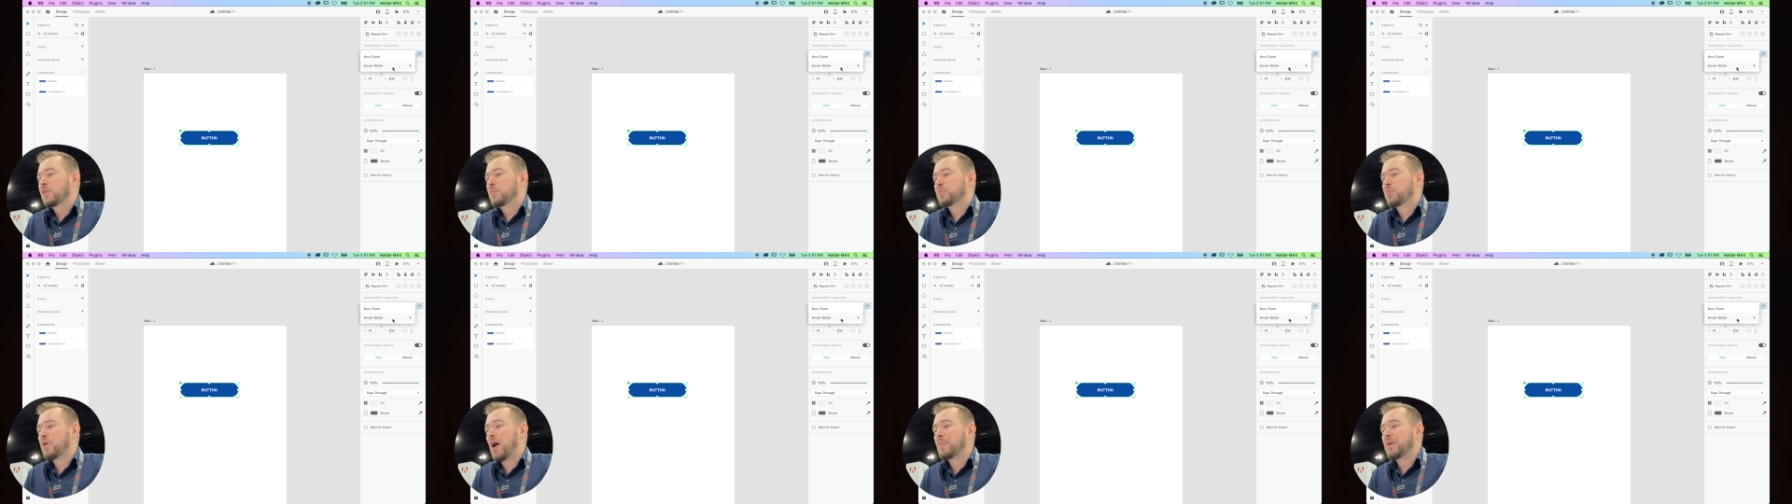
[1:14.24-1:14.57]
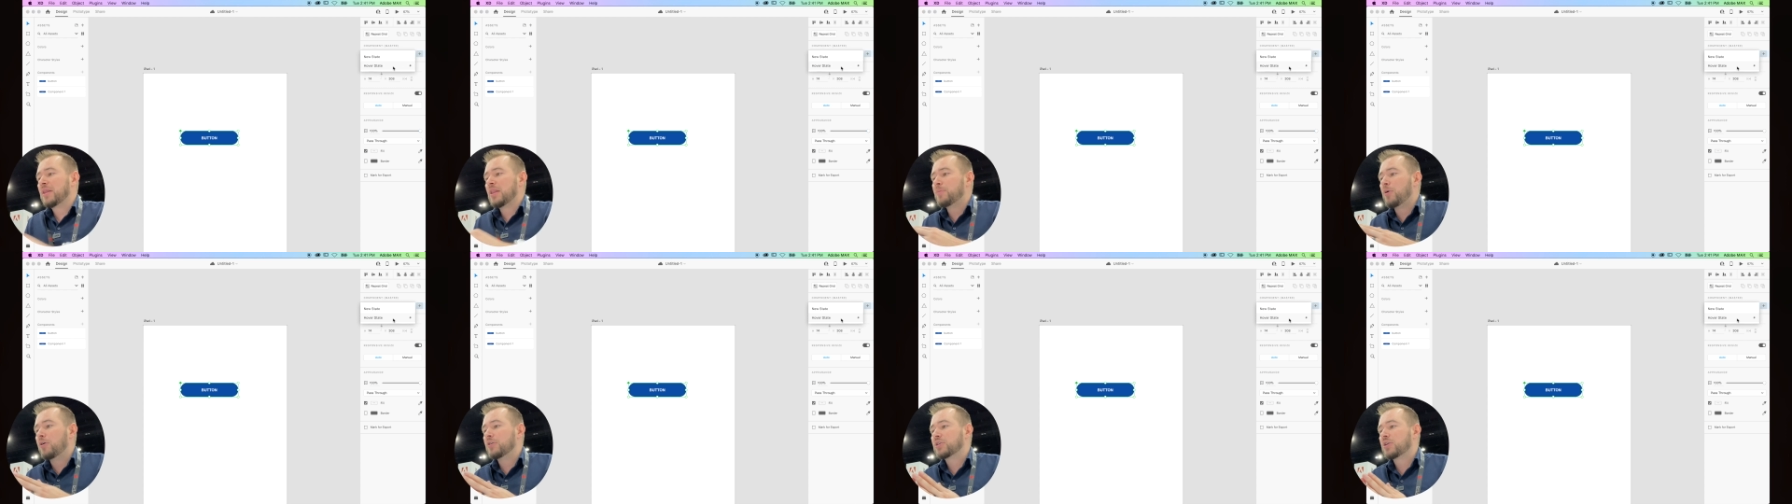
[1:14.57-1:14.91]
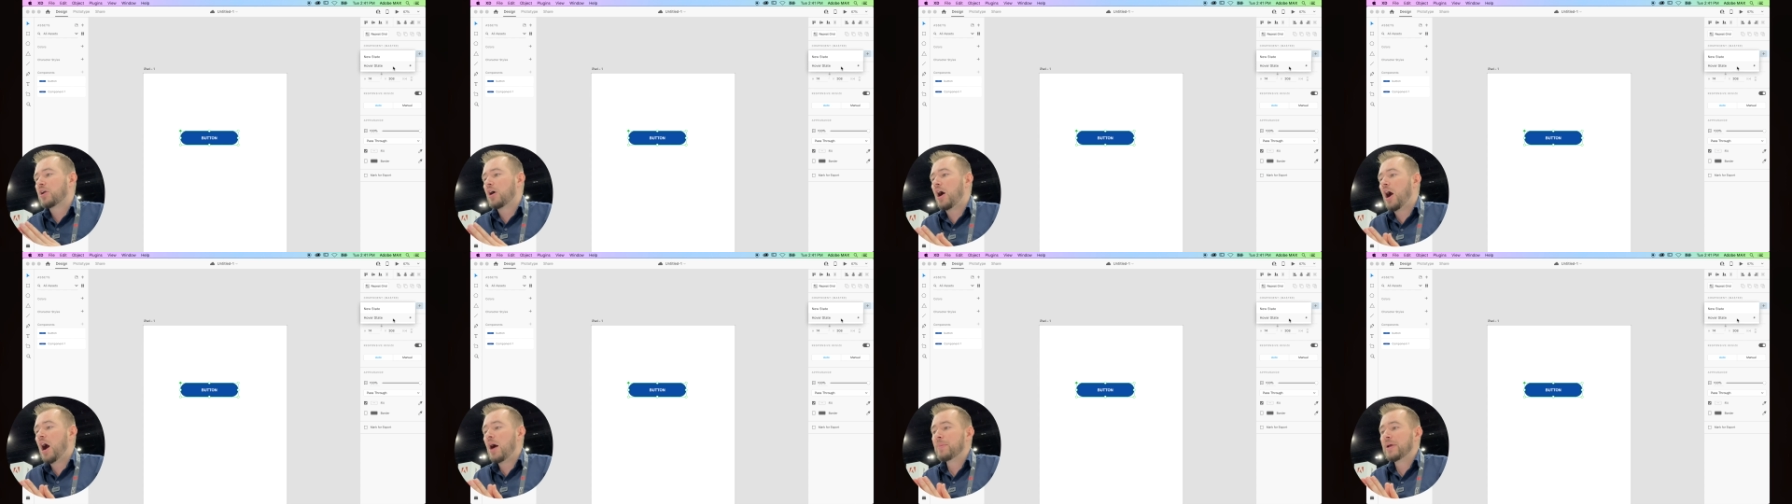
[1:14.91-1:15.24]
probably the
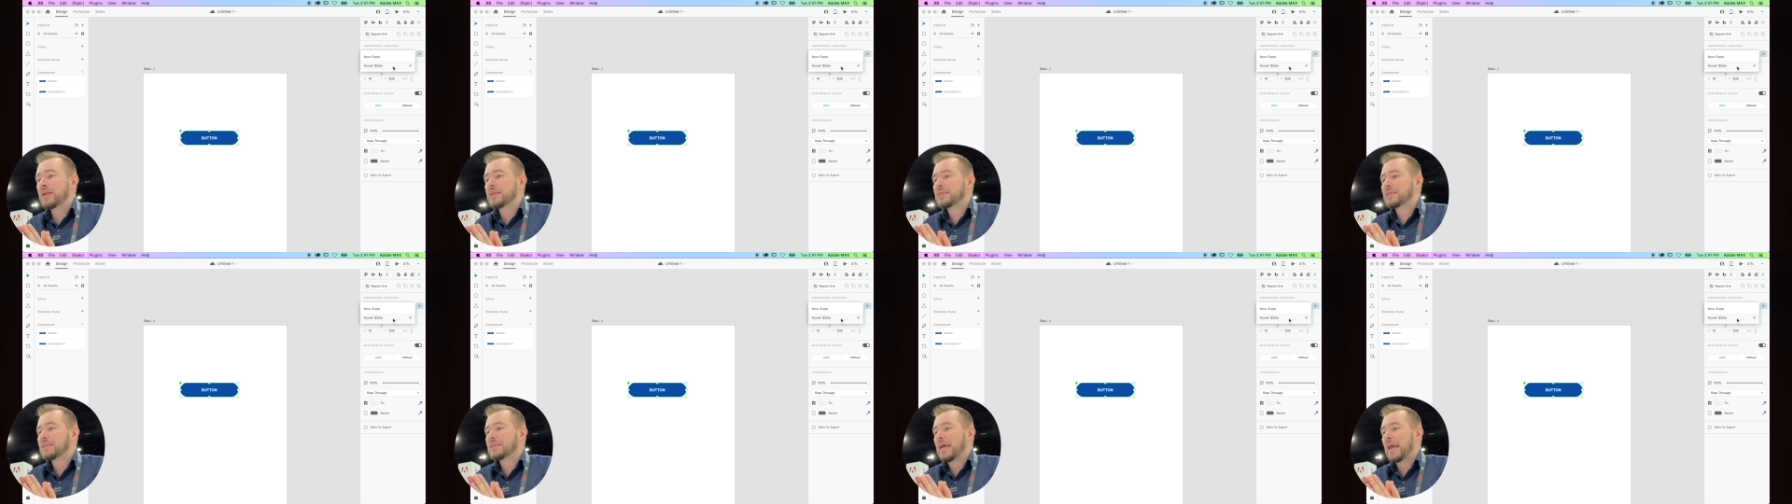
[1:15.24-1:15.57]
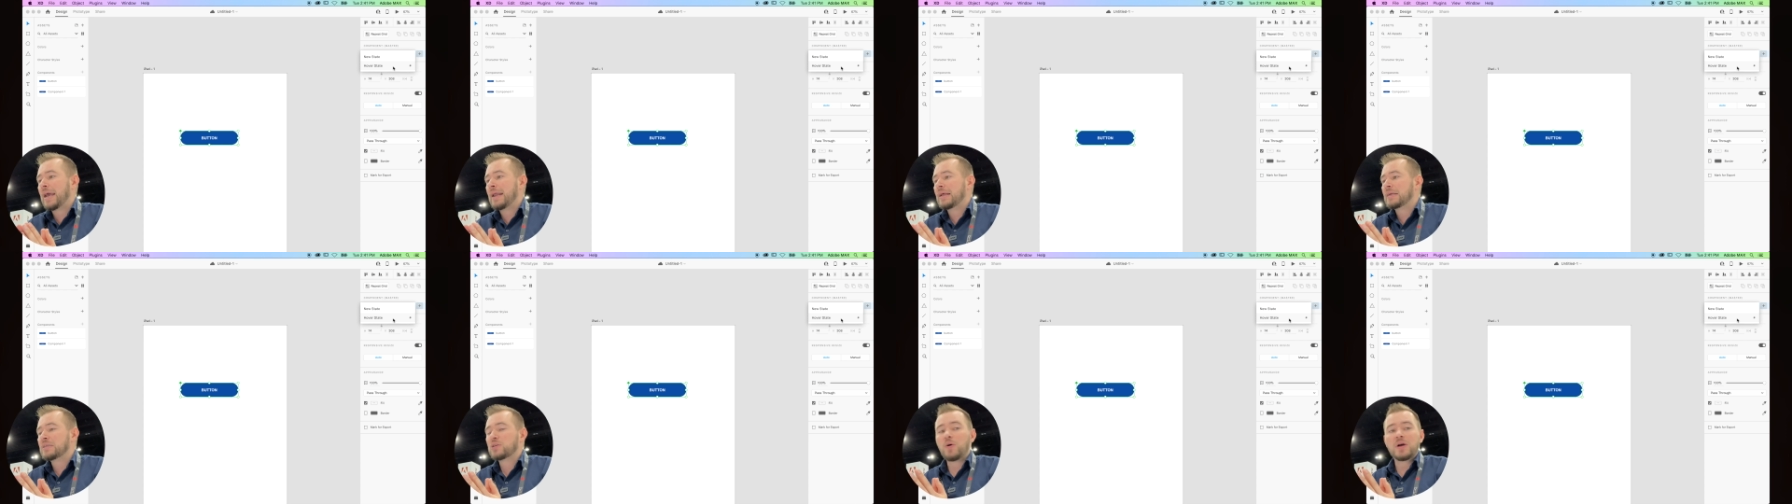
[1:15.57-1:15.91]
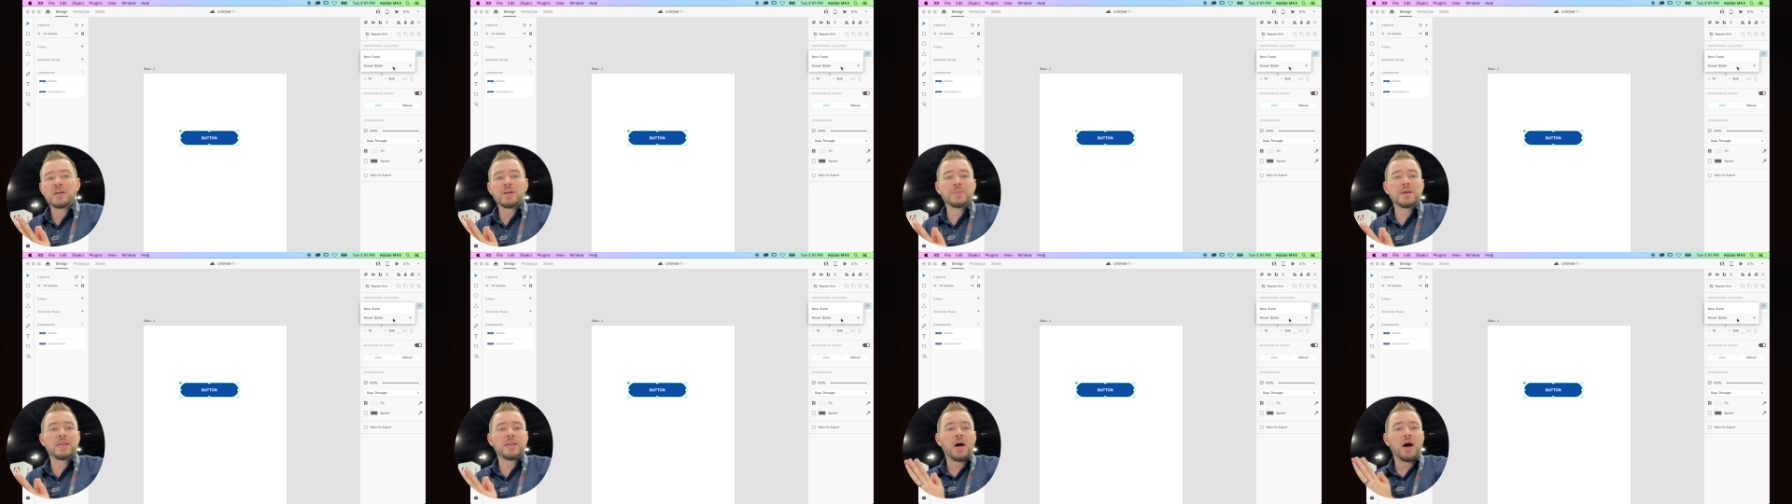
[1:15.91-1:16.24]
most common state is
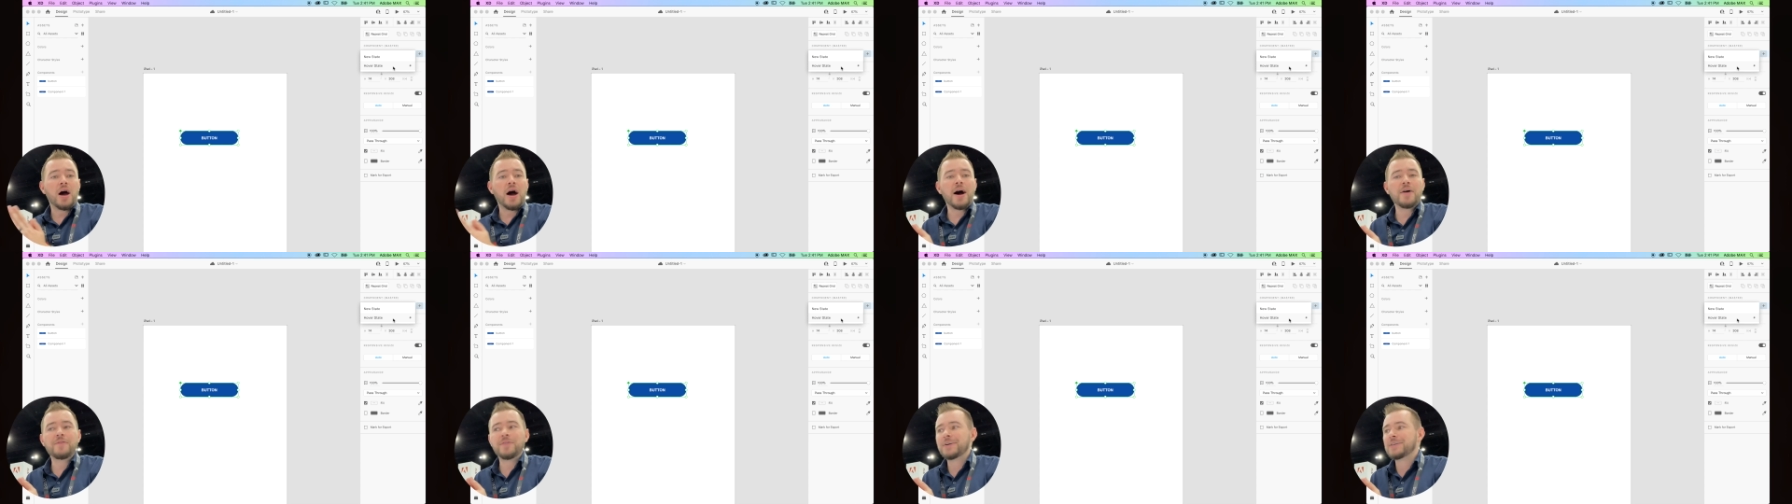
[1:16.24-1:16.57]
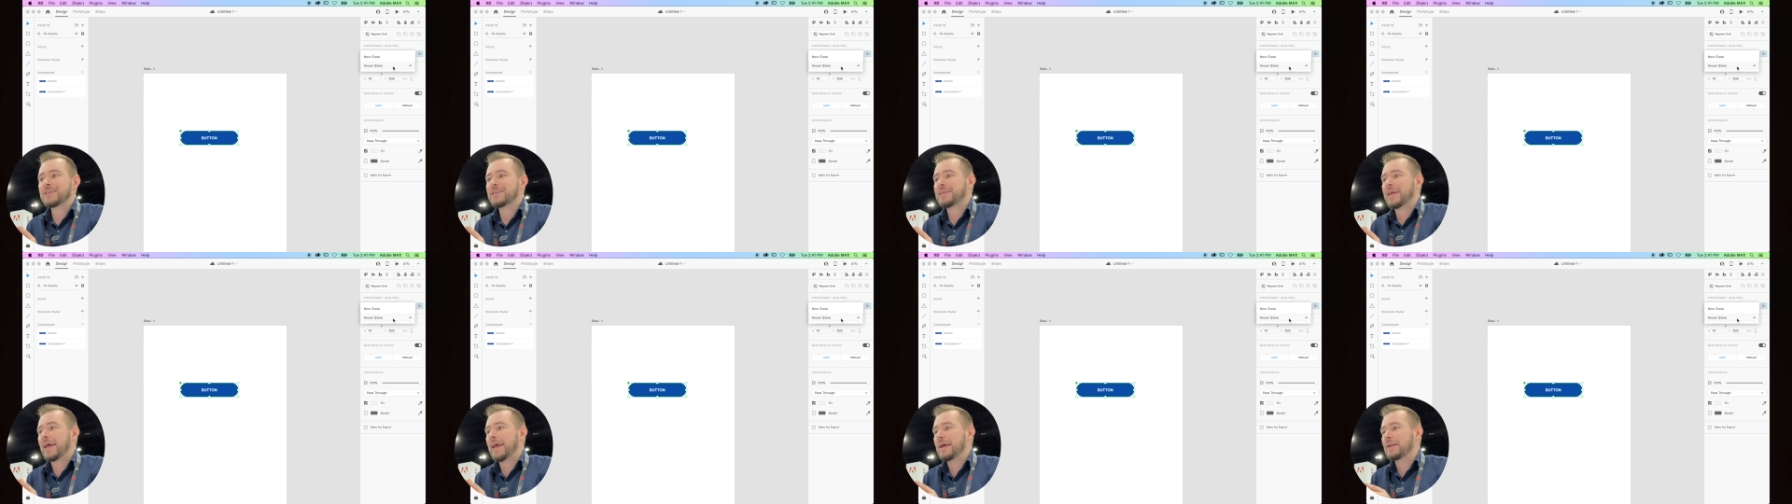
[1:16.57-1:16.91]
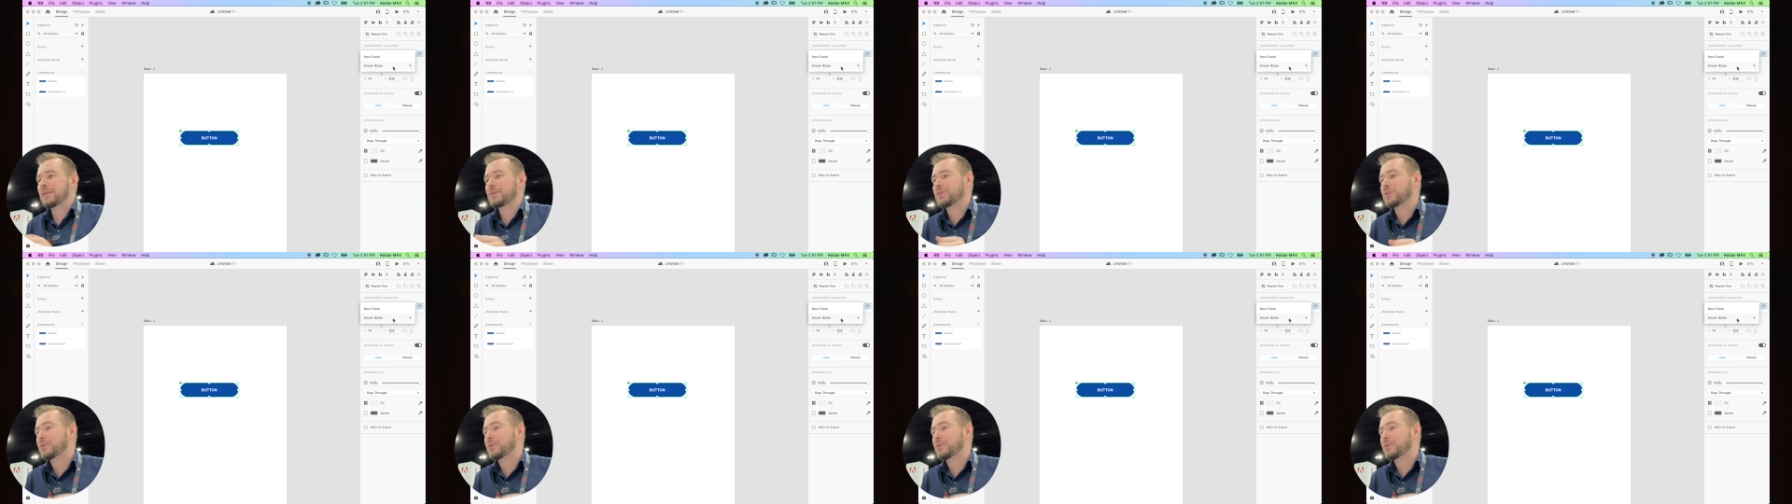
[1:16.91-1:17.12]
going to be the hover state.